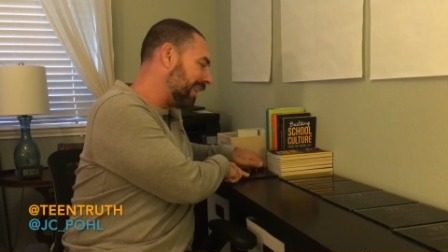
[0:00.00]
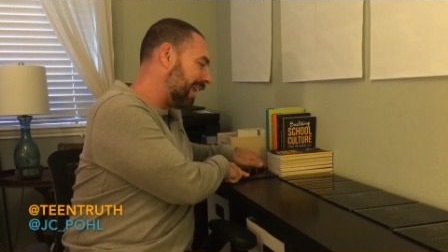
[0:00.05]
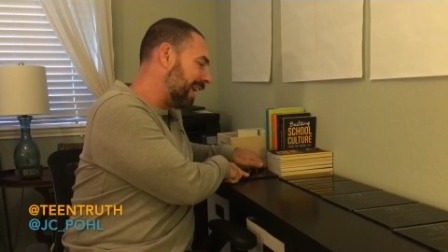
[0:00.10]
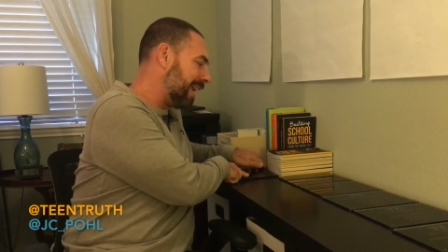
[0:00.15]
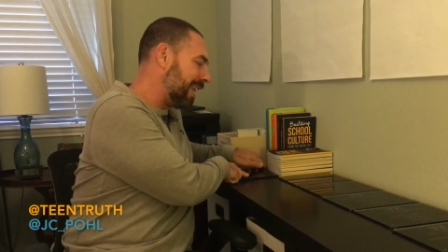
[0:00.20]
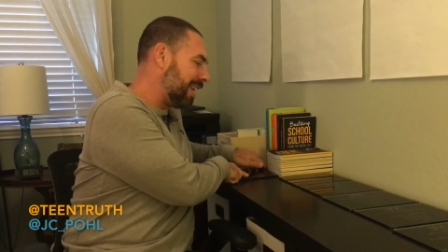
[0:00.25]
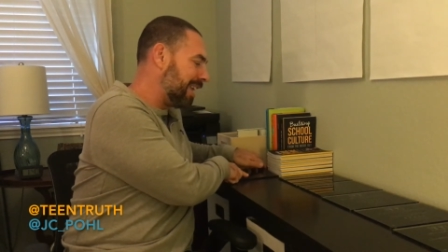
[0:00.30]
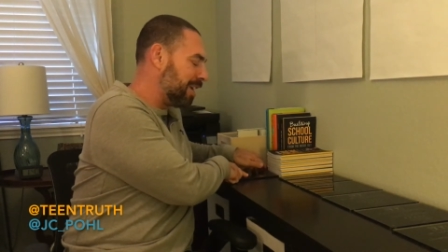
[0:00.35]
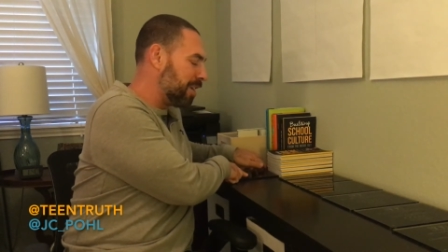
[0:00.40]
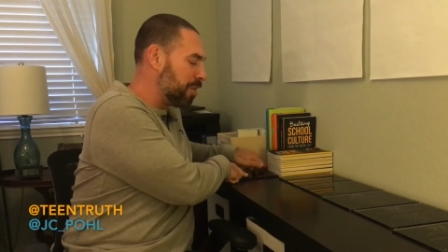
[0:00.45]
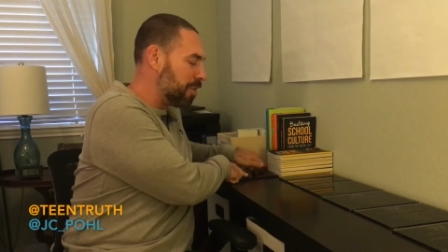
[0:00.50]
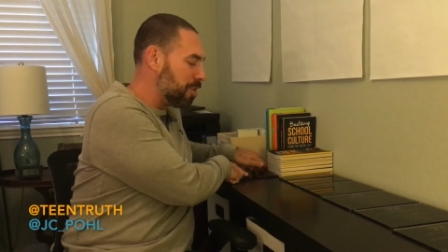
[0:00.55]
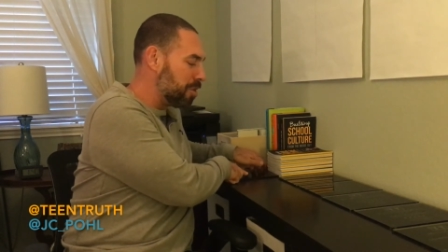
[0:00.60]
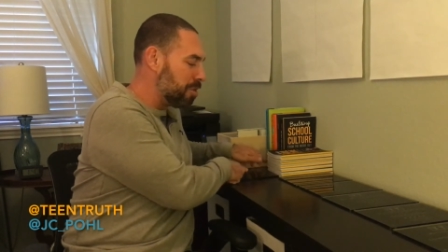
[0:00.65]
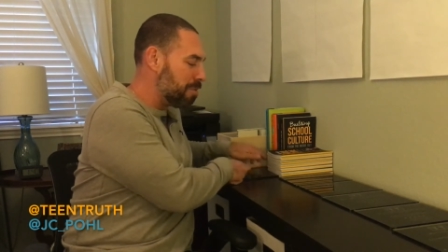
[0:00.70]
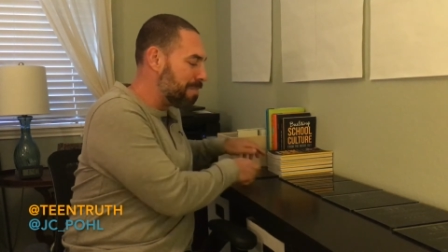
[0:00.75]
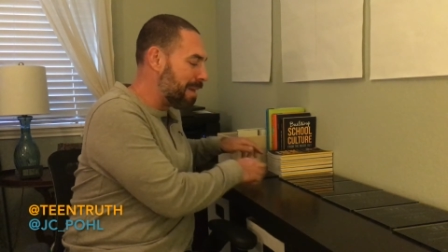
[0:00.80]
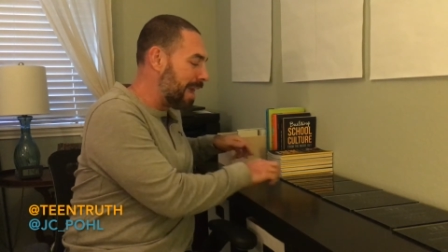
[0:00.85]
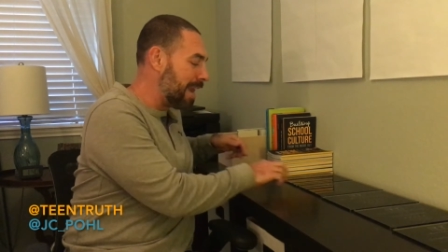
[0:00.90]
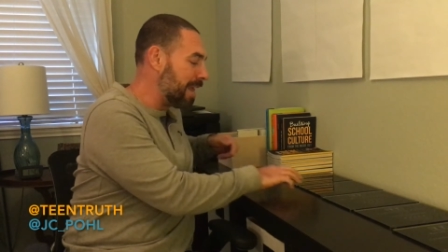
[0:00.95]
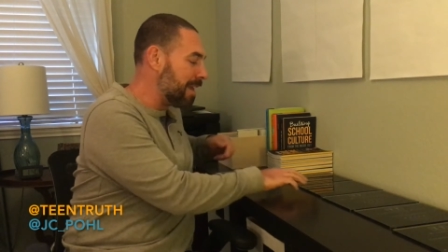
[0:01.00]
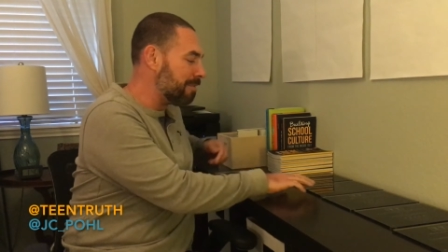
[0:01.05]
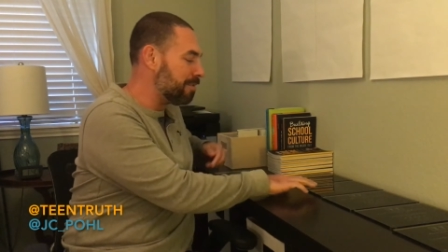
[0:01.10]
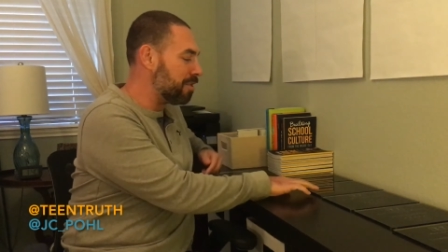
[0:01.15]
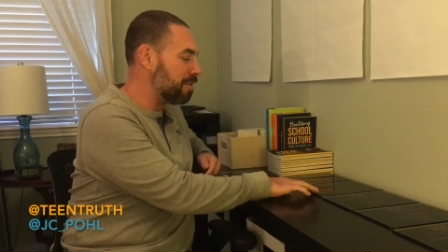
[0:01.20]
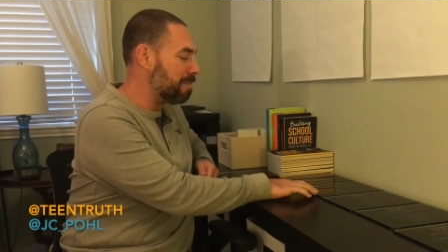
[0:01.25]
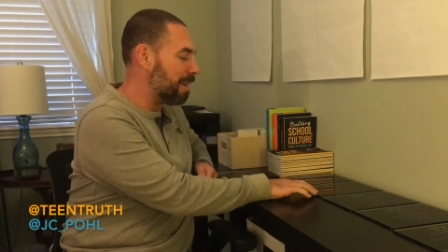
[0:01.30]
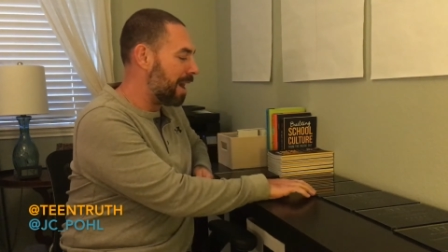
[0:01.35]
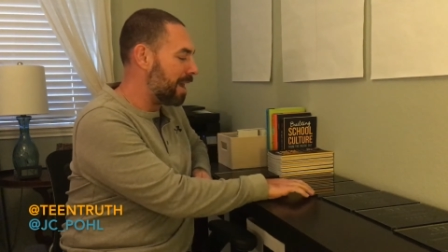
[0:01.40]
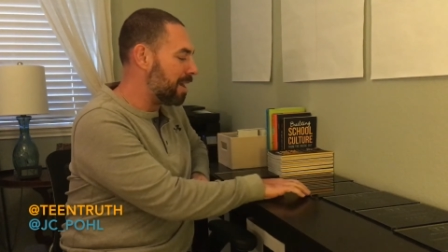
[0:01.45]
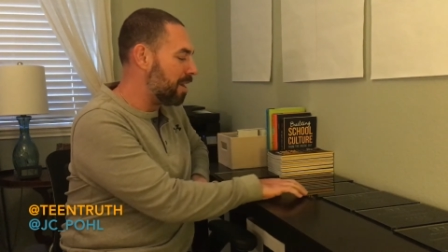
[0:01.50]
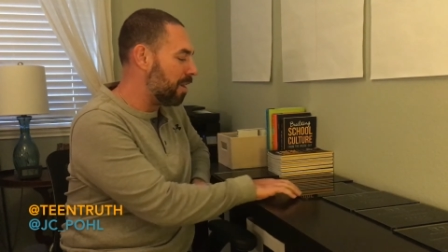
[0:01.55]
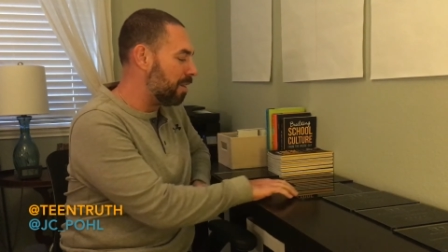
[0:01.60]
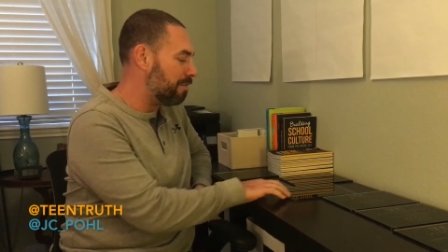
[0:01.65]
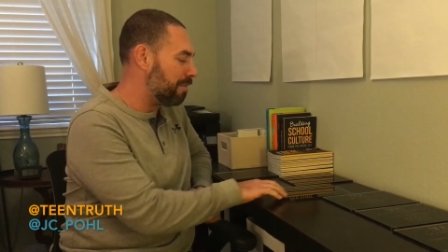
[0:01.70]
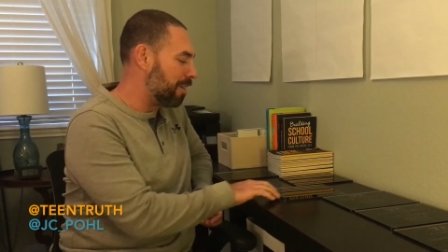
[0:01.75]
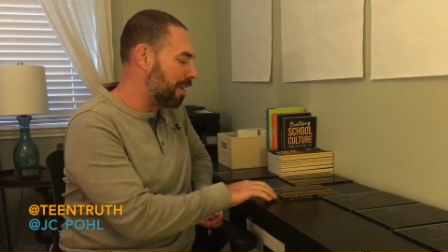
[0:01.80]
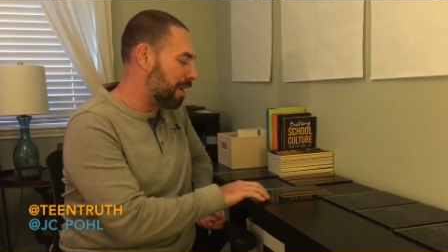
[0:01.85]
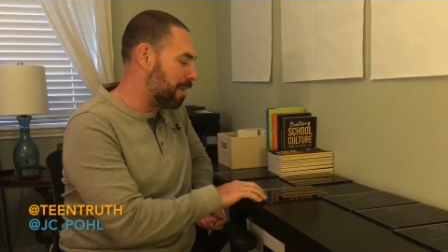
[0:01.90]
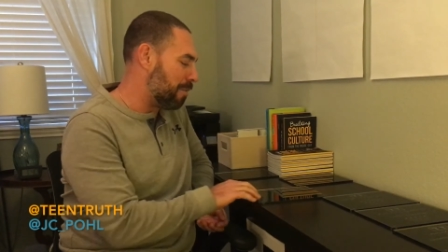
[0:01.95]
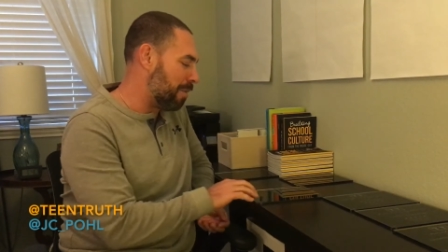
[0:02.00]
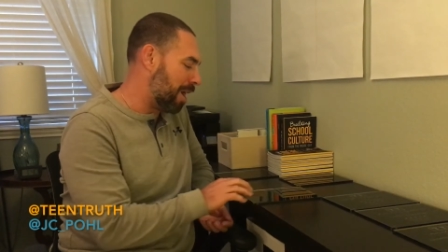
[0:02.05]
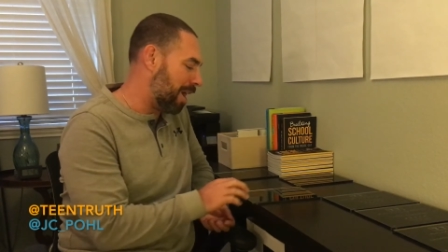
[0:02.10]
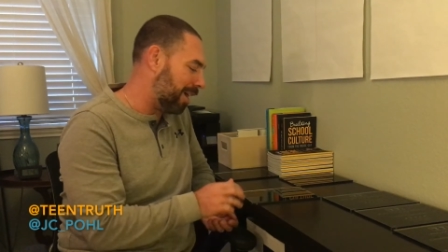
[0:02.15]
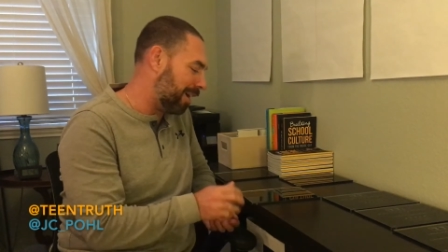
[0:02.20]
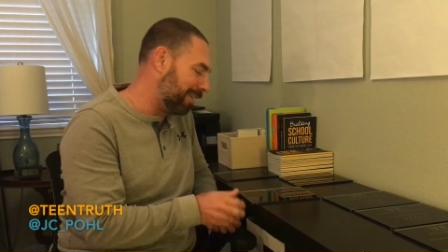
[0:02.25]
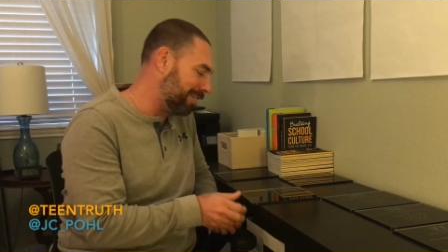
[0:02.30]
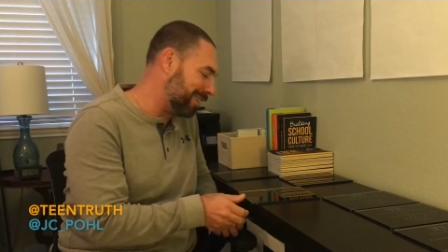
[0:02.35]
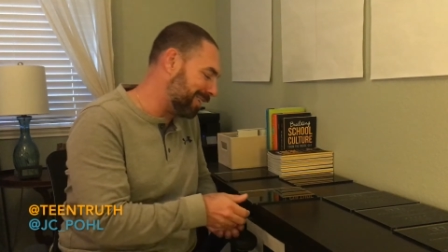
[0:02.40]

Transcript: lady who many of you might know very well.